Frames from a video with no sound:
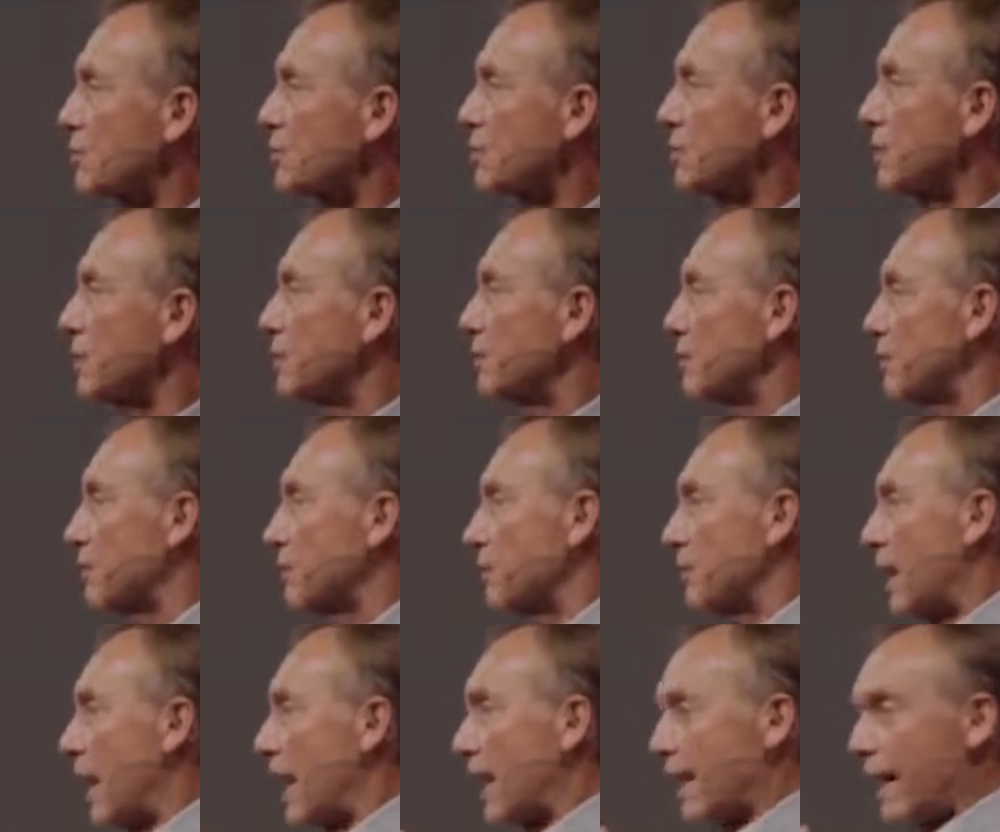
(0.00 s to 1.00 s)
as a
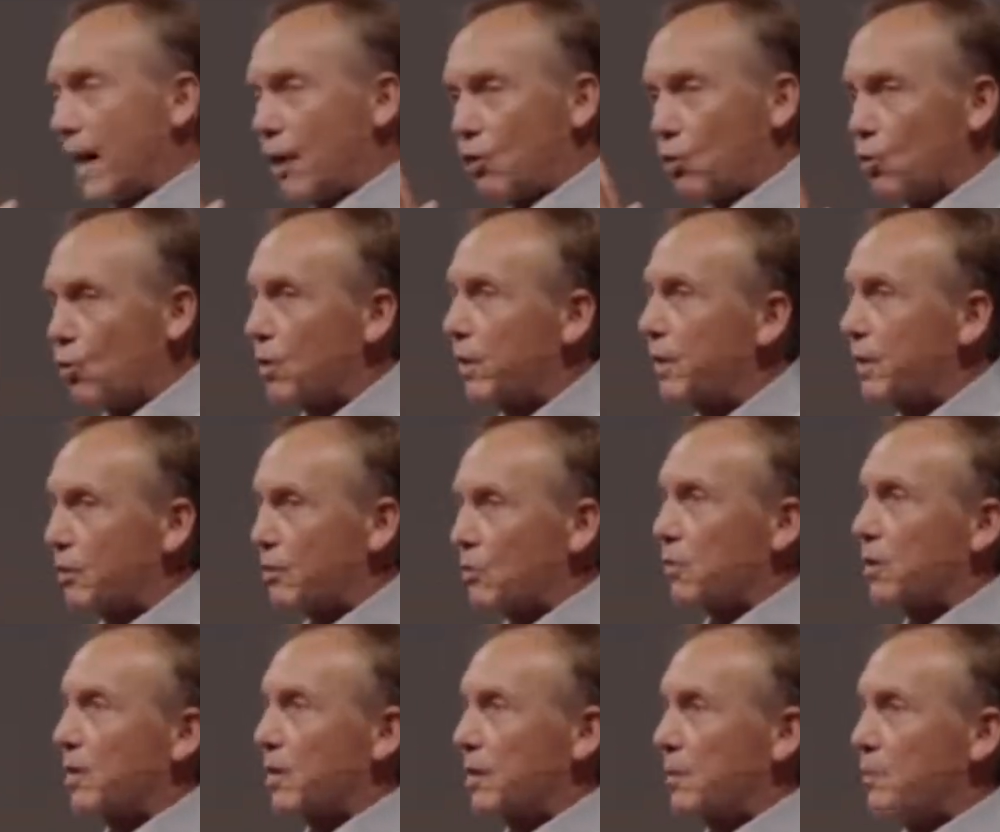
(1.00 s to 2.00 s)
sinner, I got to
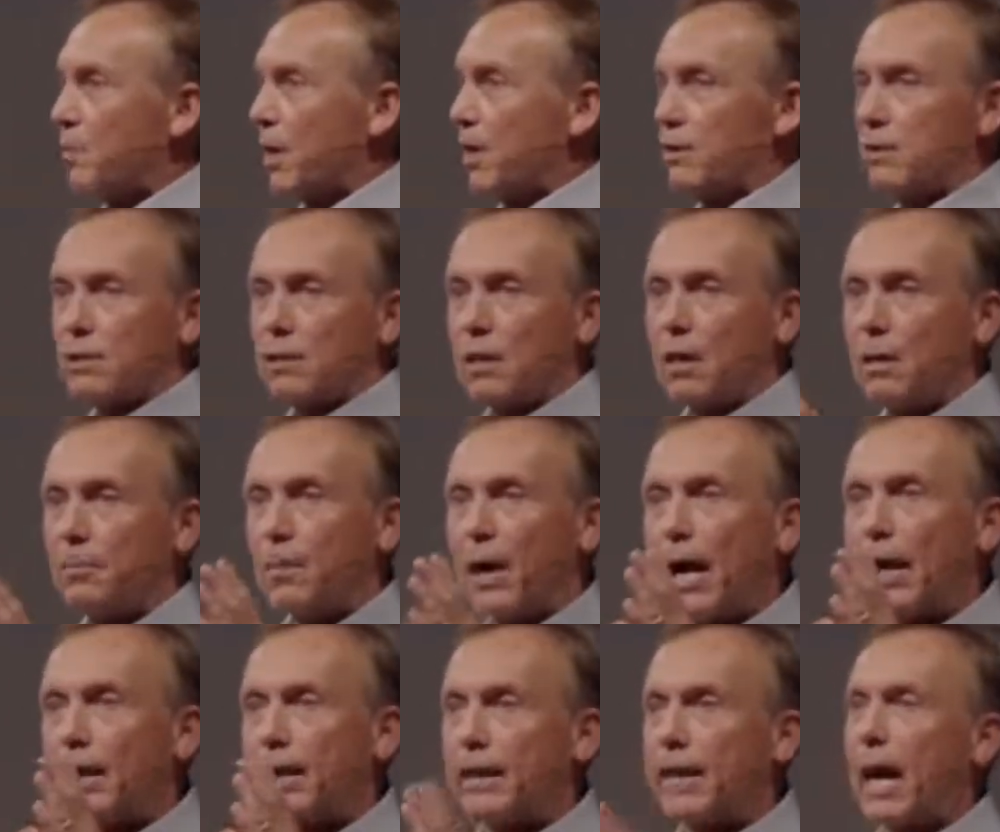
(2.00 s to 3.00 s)
really, really button it
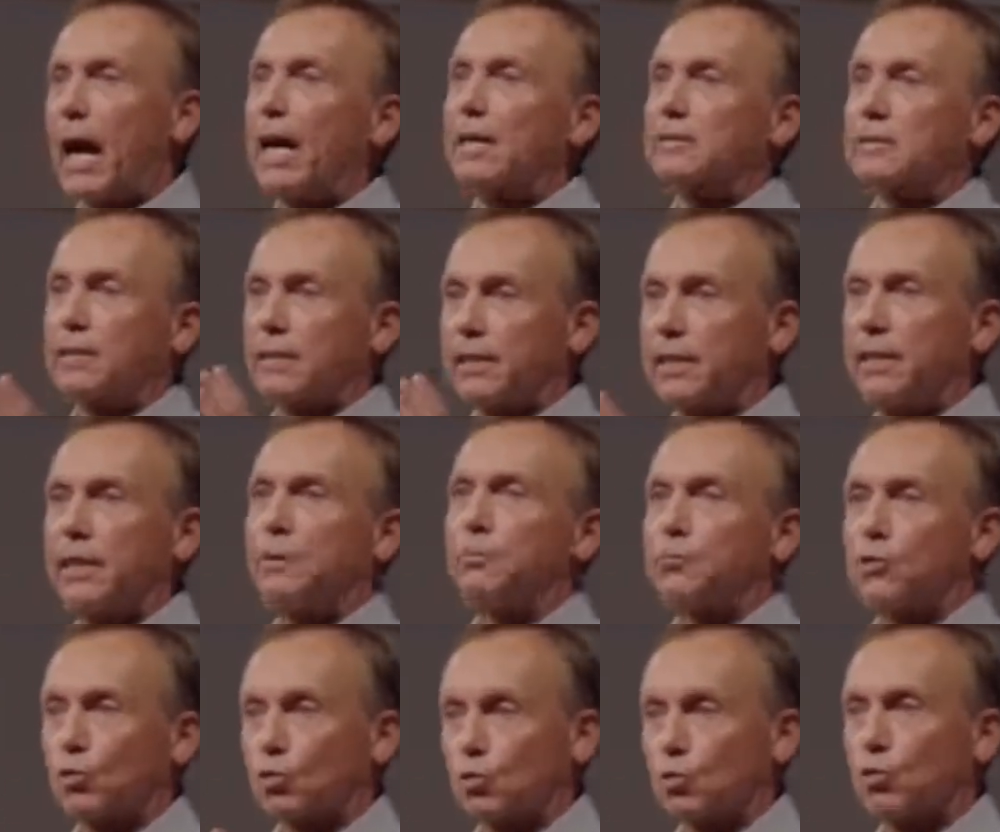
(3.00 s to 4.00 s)
up. I got to
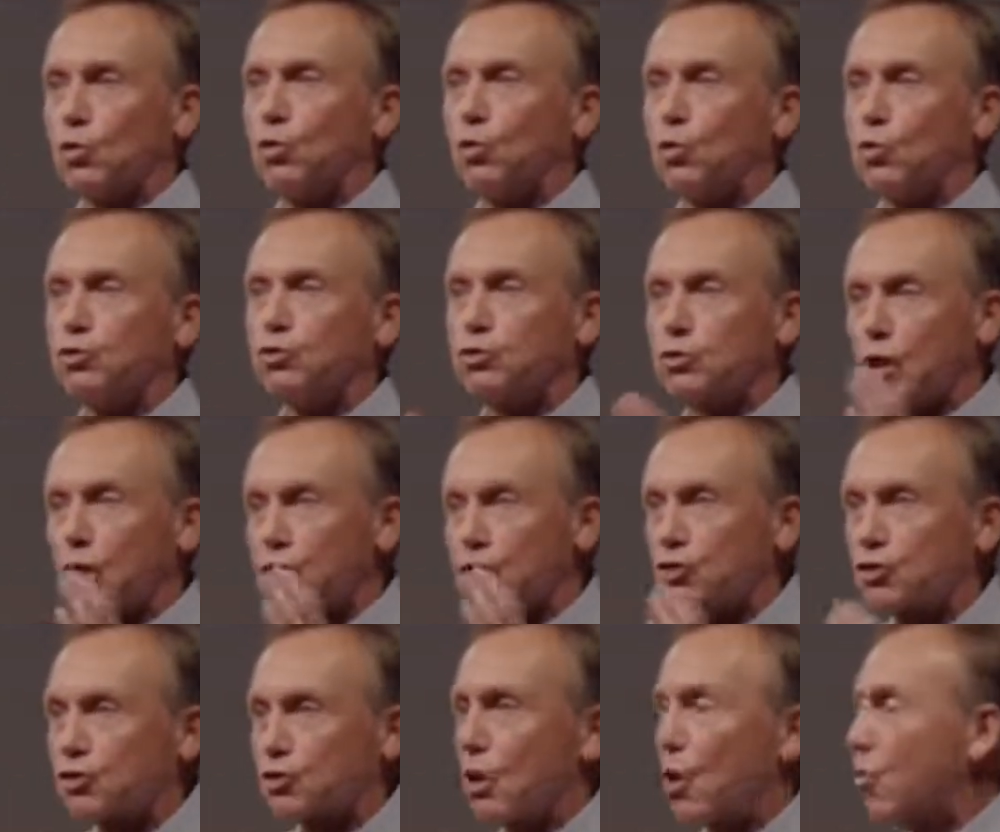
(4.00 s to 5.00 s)
keep the rules
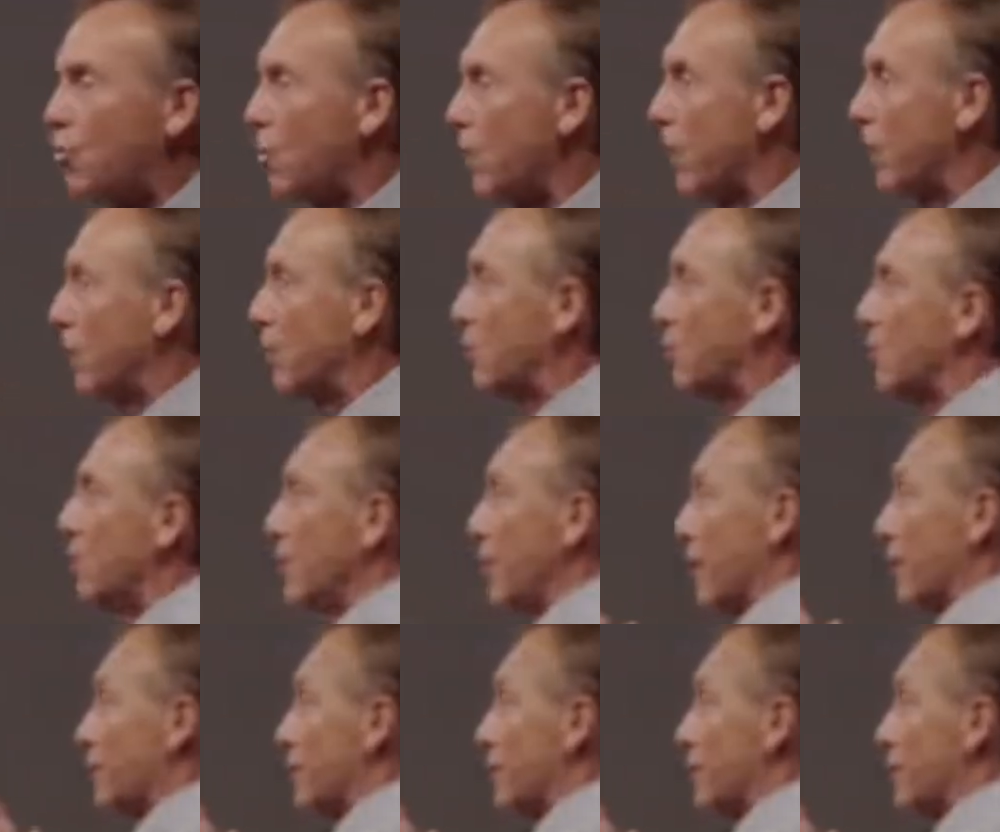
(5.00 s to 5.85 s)
so well